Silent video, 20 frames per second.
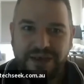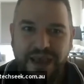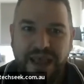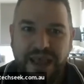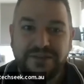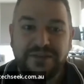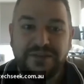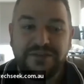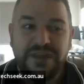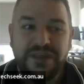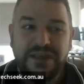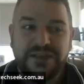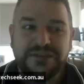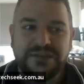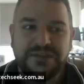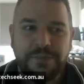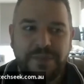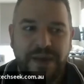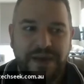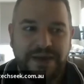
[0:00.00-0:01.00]
And the thing is
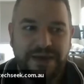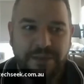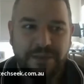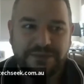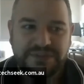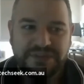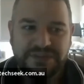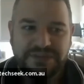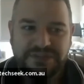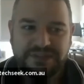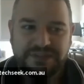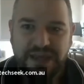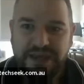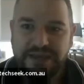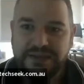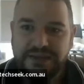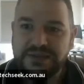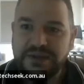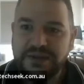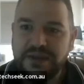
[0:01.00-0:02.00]
that backups these
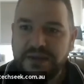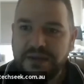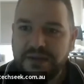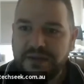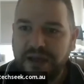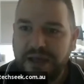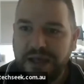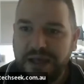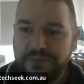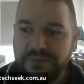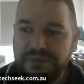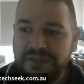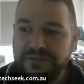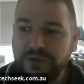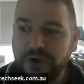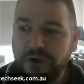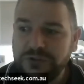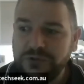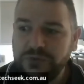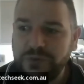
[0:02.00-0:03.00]
days, they've
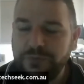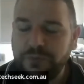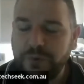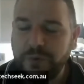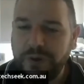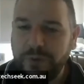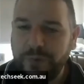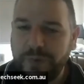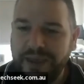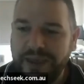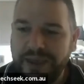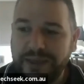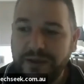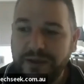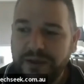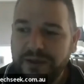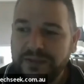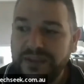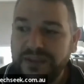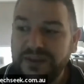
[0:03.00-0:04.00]
gotten to a point where
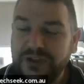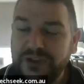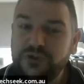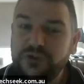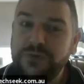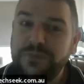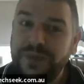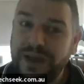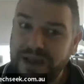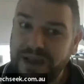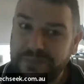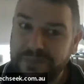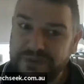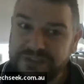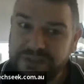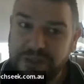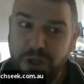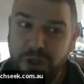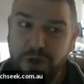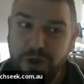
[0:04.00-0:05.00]
the initial backup
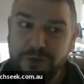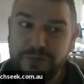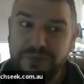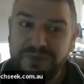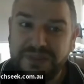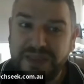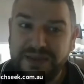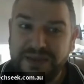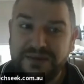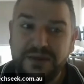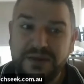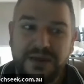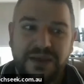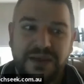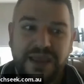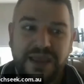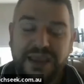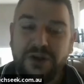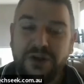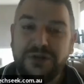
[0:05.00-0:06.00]
is long, but then
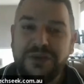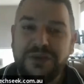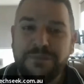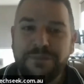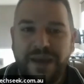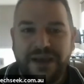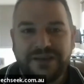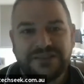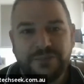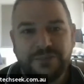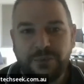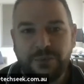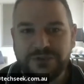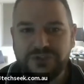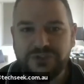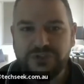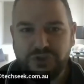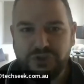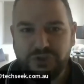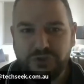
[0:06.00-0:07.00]
it only backs up
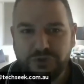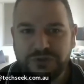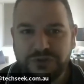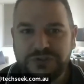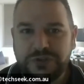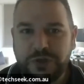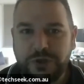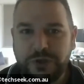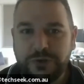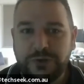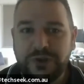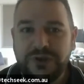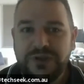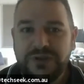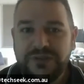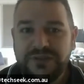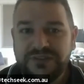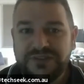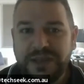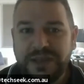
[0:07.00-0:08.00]
what's new. So
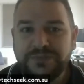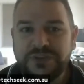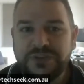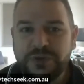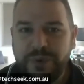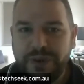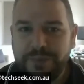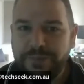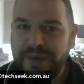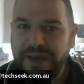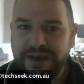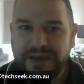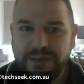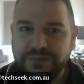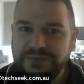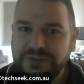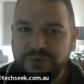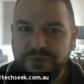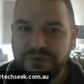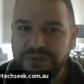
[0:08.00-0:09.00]
the subsequent
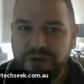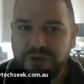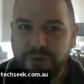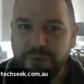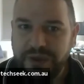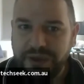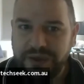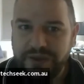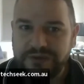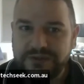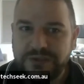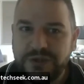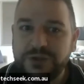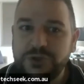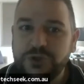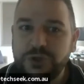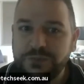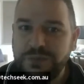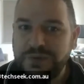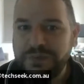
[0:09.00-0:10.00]
backups are really quick. So it
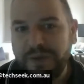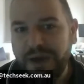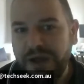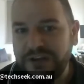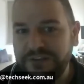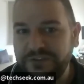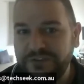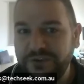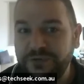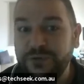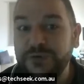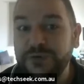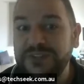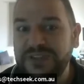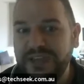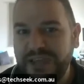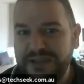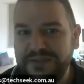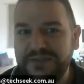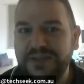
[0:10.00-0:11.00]
should be part of your
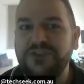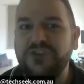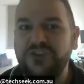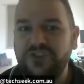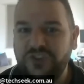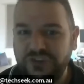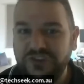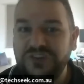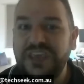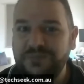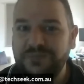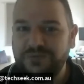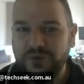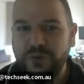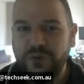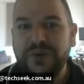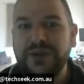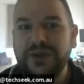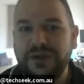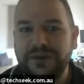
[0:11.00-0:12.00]
routine that you just keep
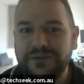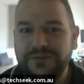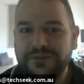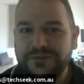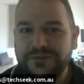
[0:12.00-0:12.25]
doing it.